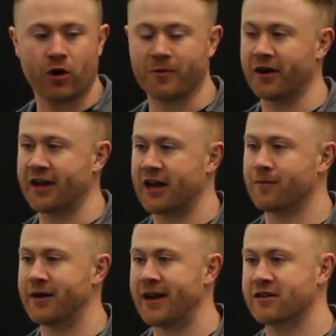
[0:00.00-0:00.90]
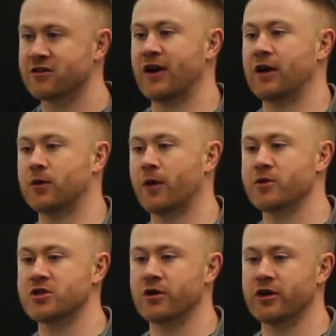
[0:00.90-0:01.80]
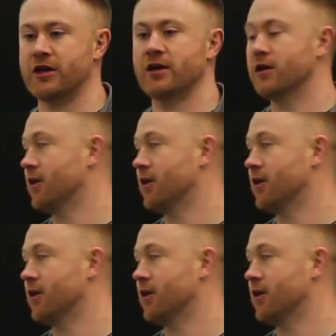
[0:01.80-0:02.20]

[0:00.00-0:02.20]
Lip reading: or I'm going to get it at my next available opportunity.